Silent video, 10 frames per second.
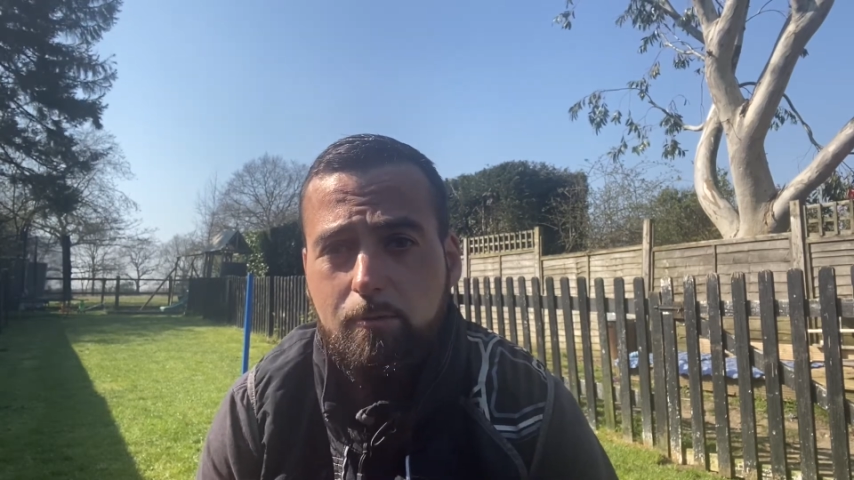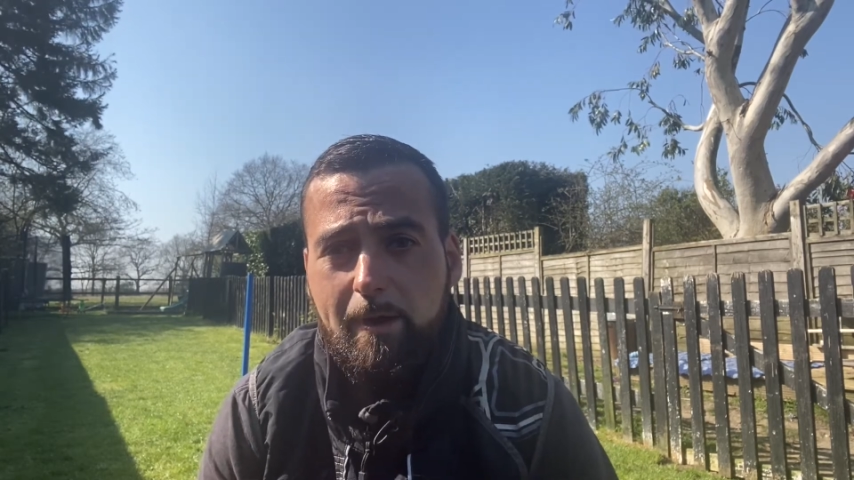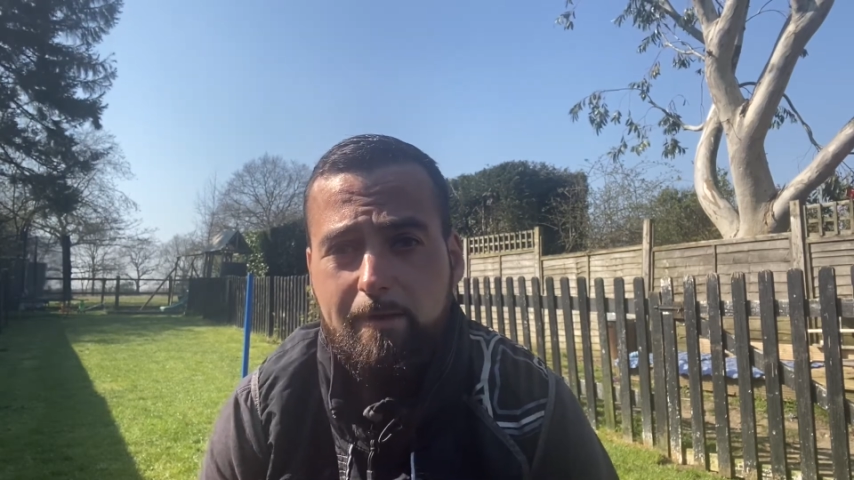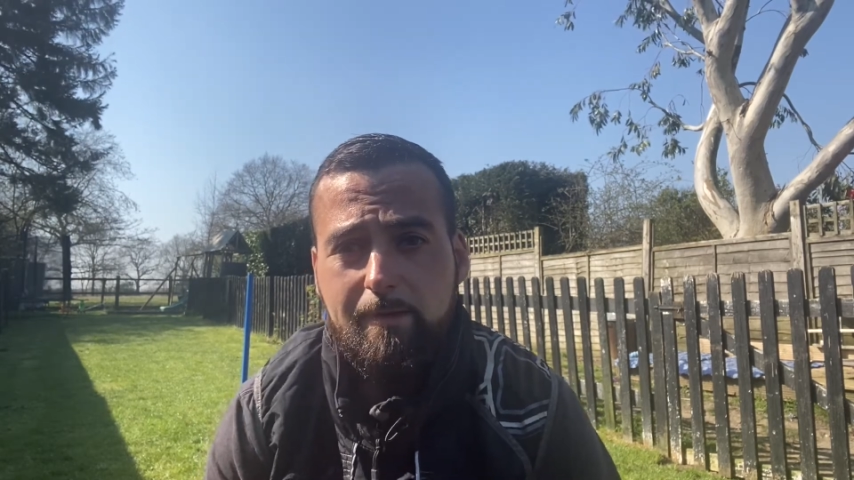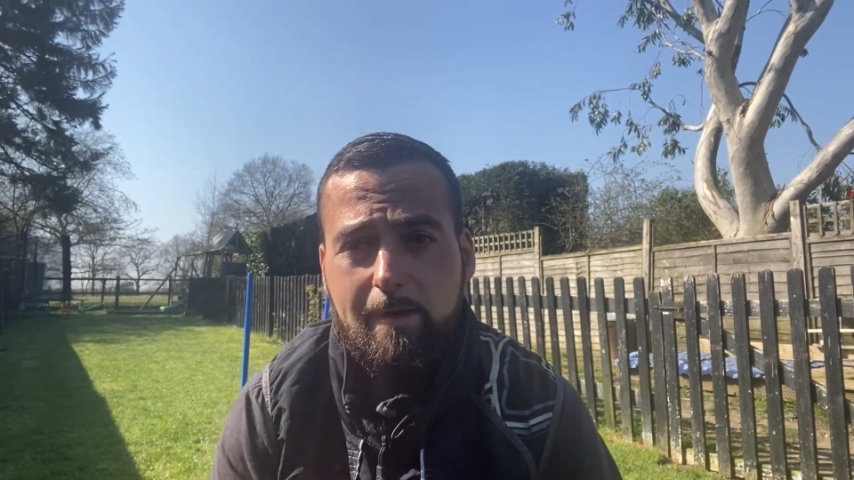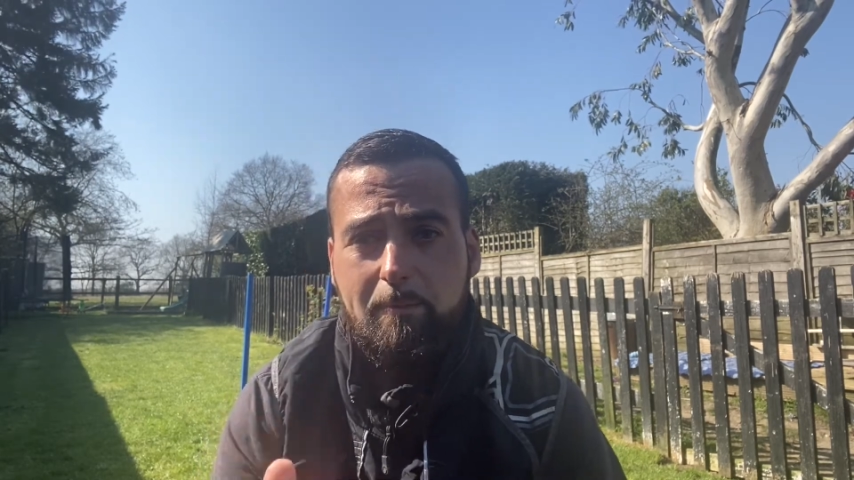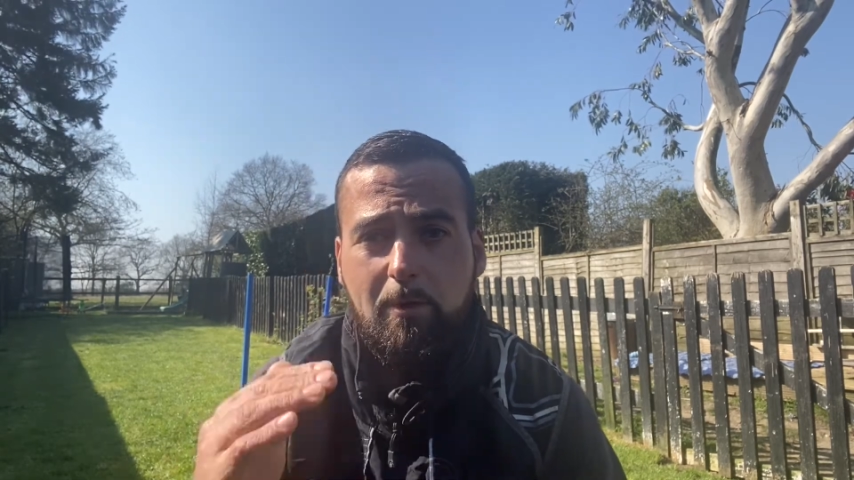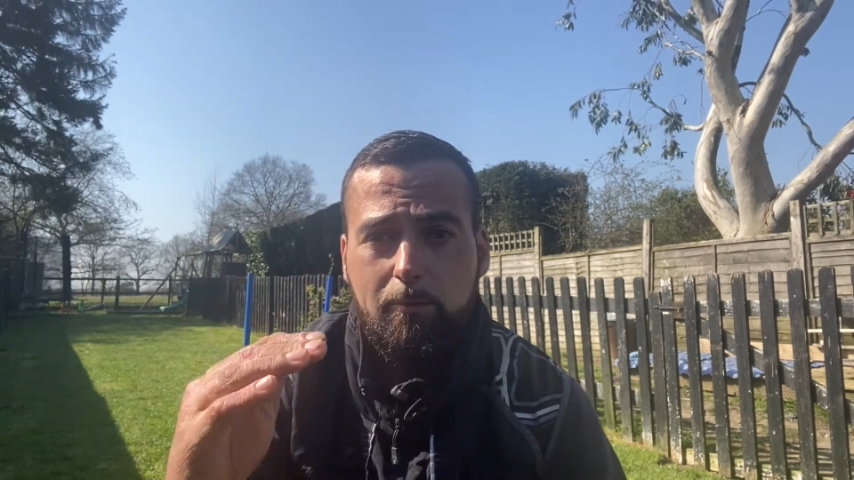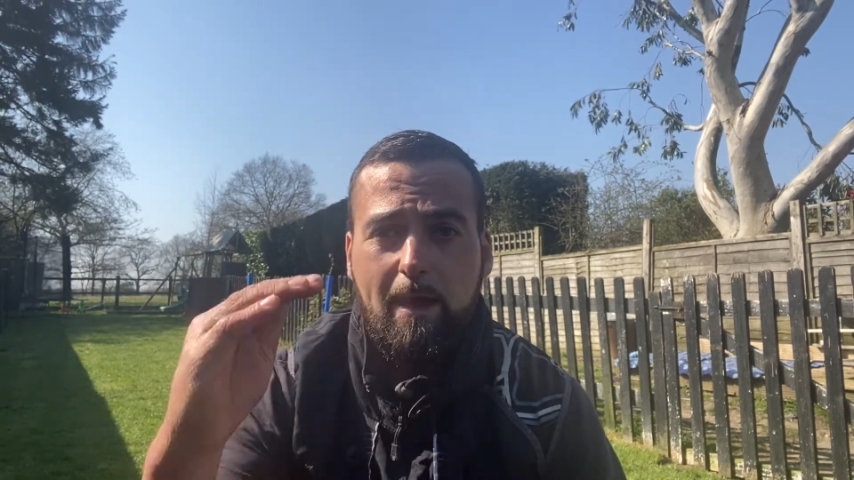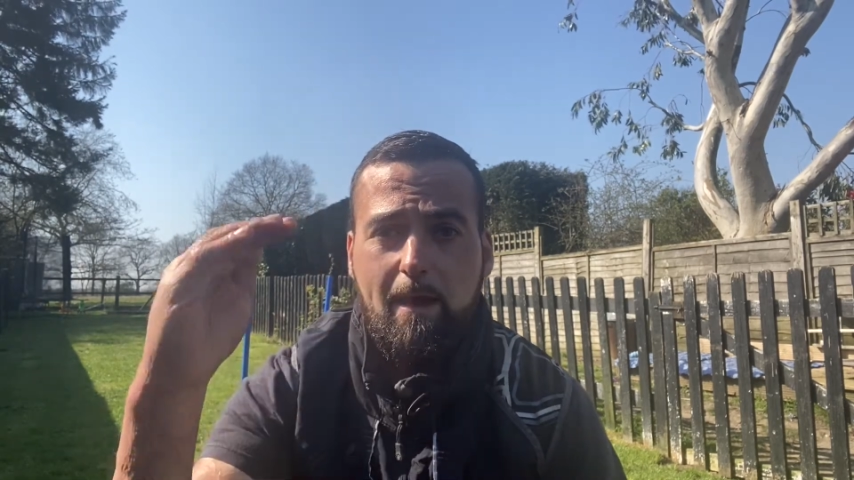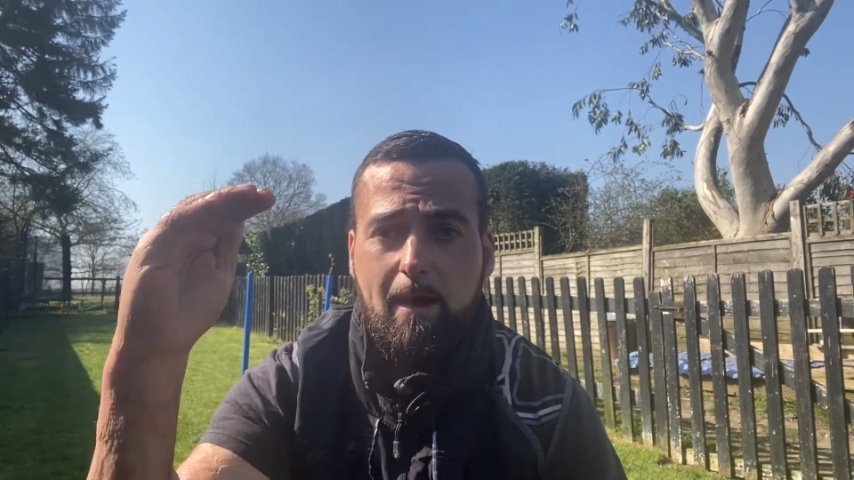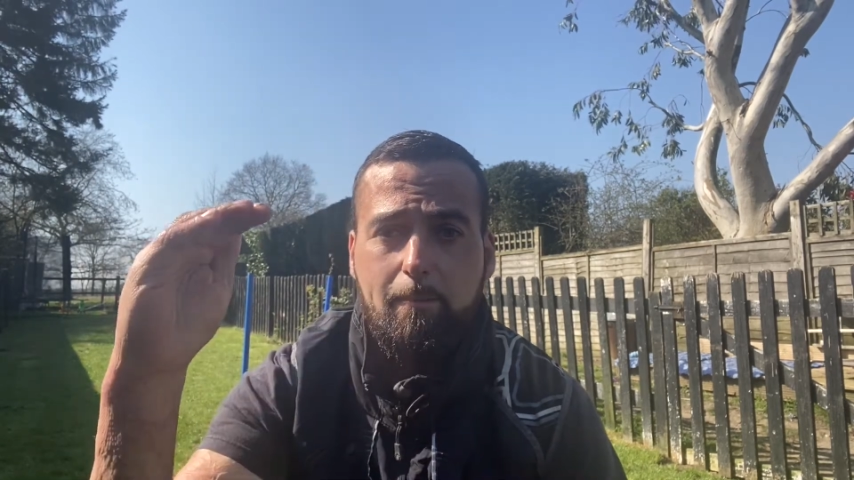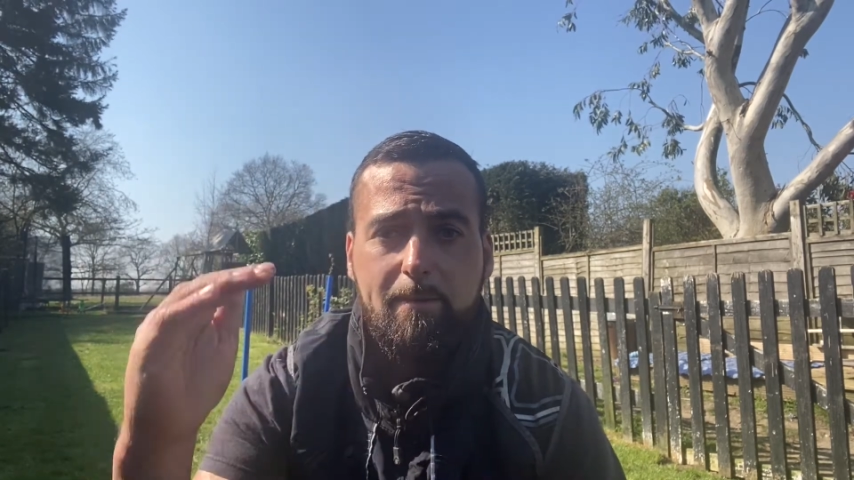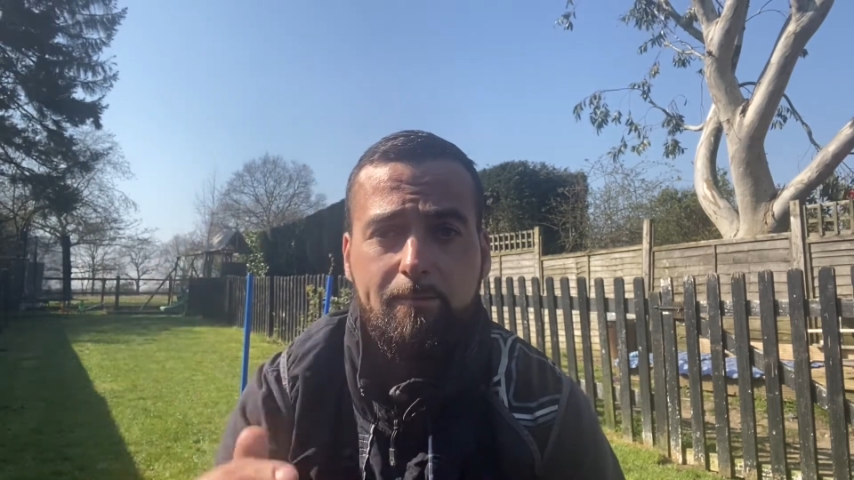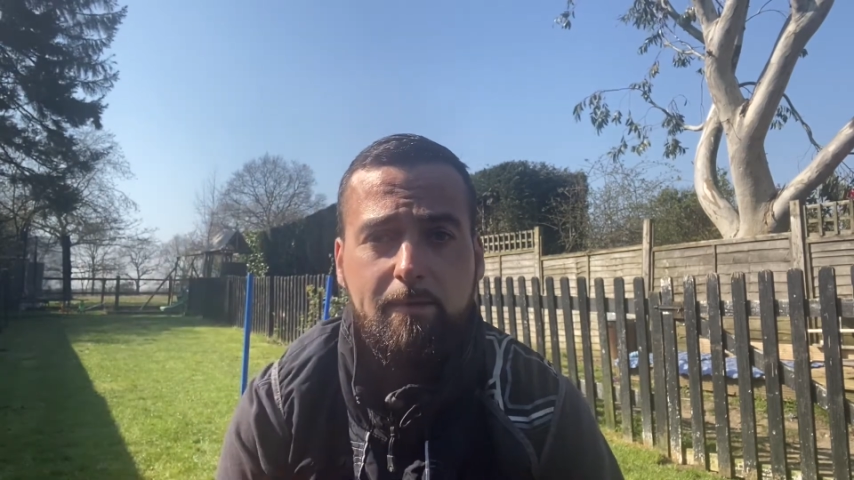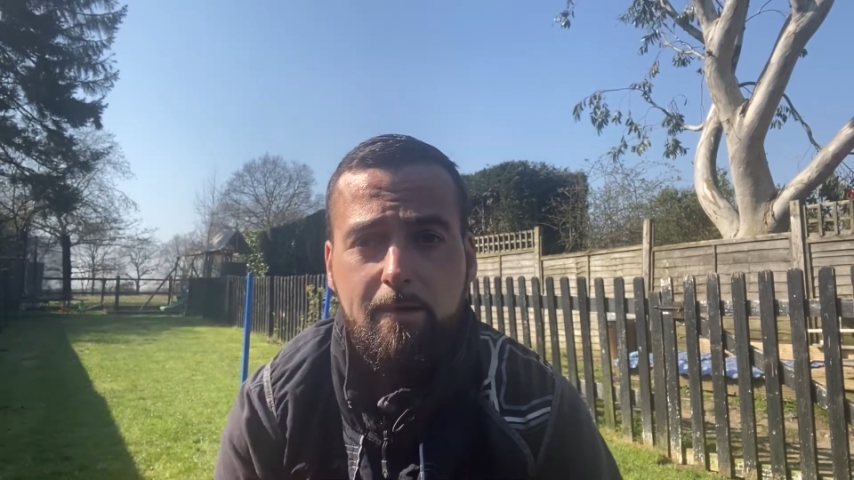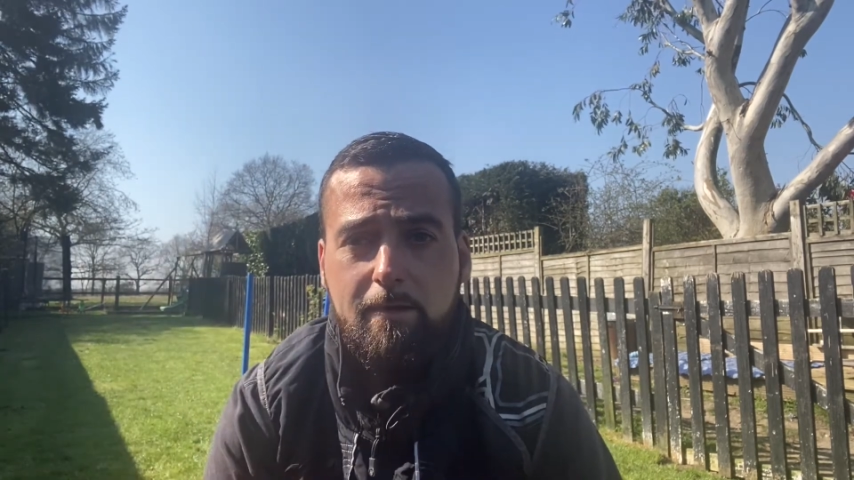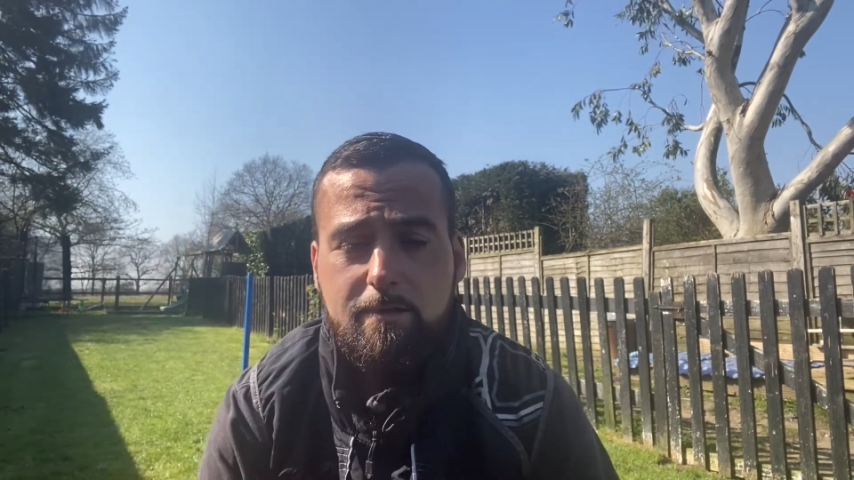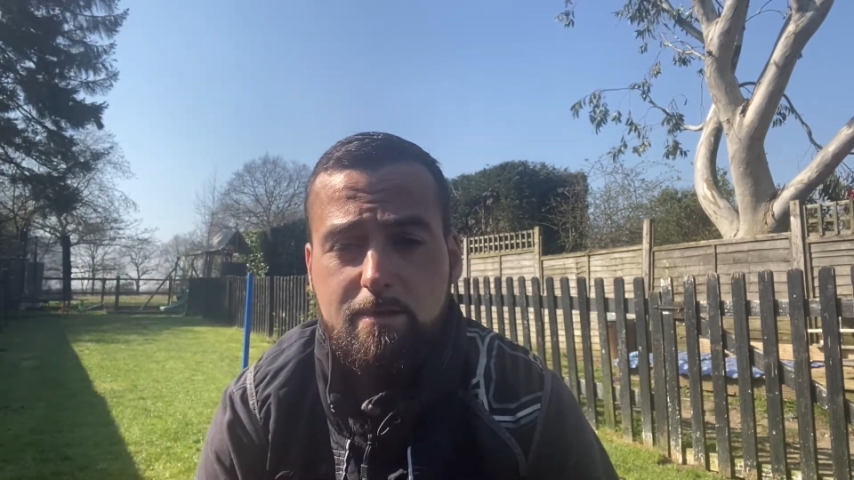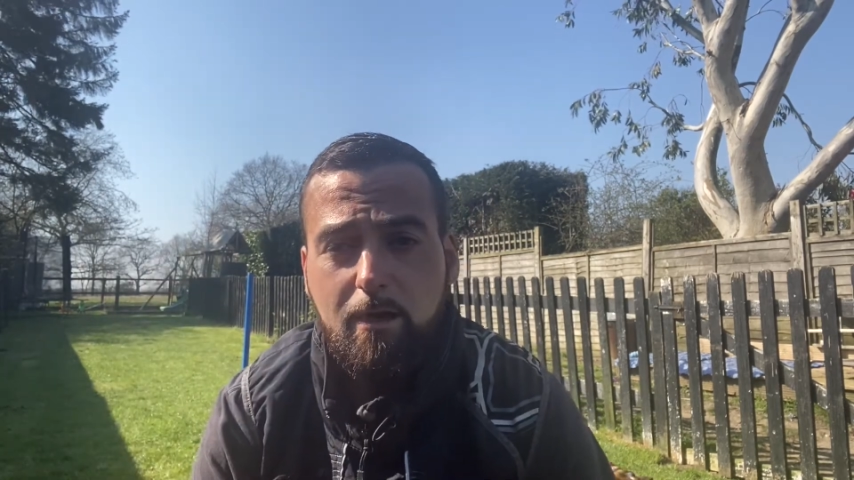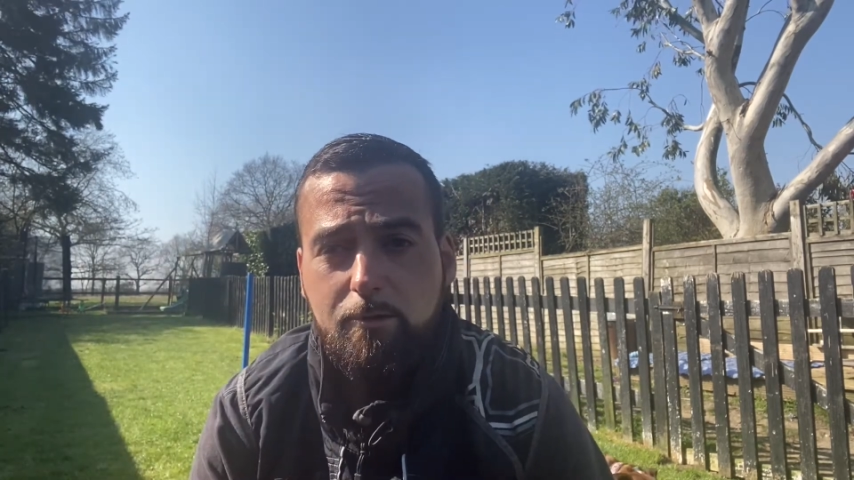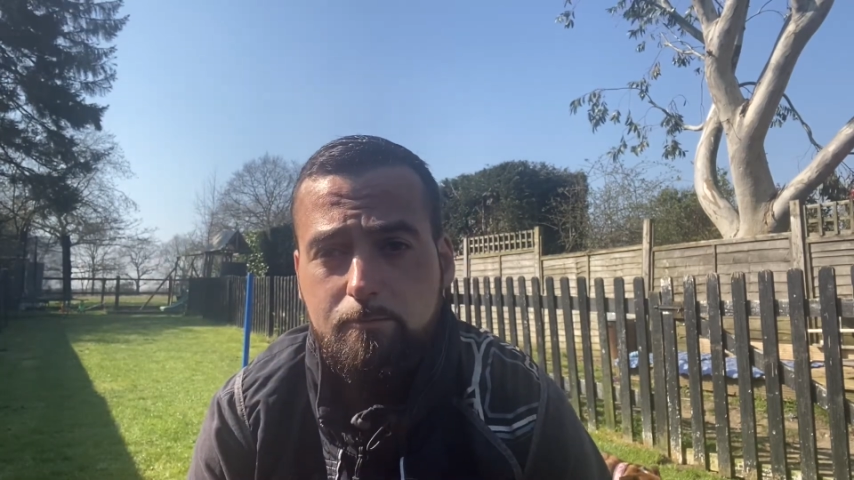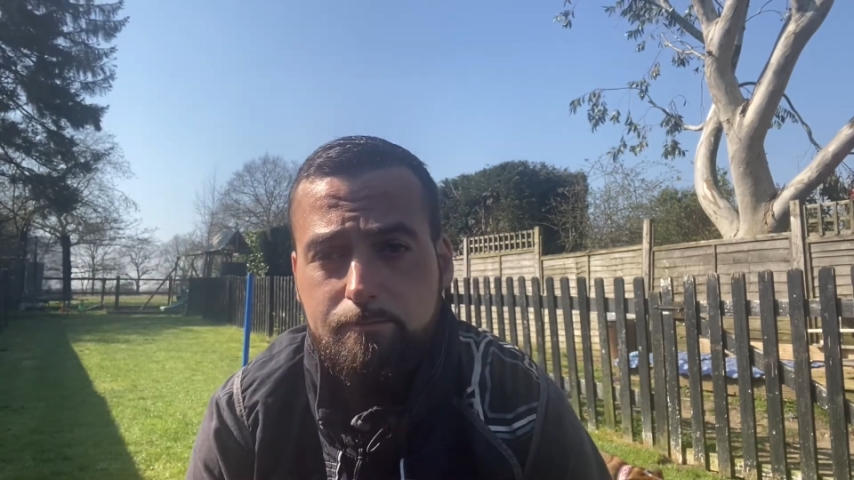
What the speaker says: incrementally build that up. So